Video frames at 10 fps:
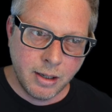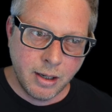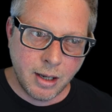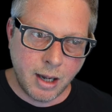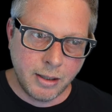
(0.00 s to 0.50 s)

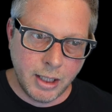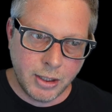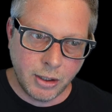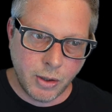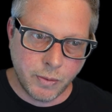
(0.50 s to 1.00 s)
I'll need
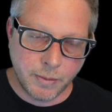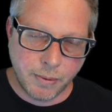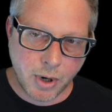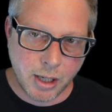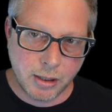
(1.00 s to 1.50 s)
to lower the
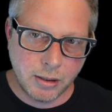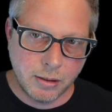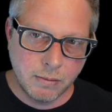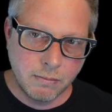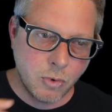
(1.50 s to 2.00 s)
price.